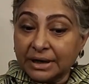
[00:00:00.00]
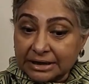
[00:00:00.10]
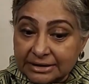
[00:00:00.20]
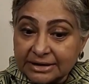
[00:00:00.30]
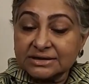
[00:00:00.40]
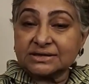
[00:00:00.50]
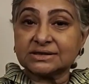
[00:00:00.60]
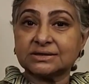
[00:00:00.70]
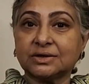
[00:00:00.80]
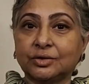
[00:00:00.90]
But
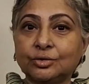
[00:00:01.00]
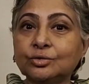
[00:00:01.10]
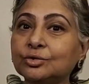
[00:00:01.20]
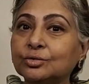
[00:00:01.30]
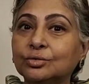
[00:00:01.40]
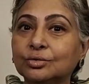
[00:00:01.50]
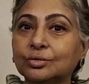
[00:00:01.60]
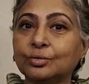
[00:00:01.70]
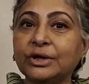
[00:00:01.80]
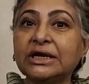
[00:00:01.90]
this you do
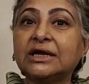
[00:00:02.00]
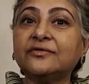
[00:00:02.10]
will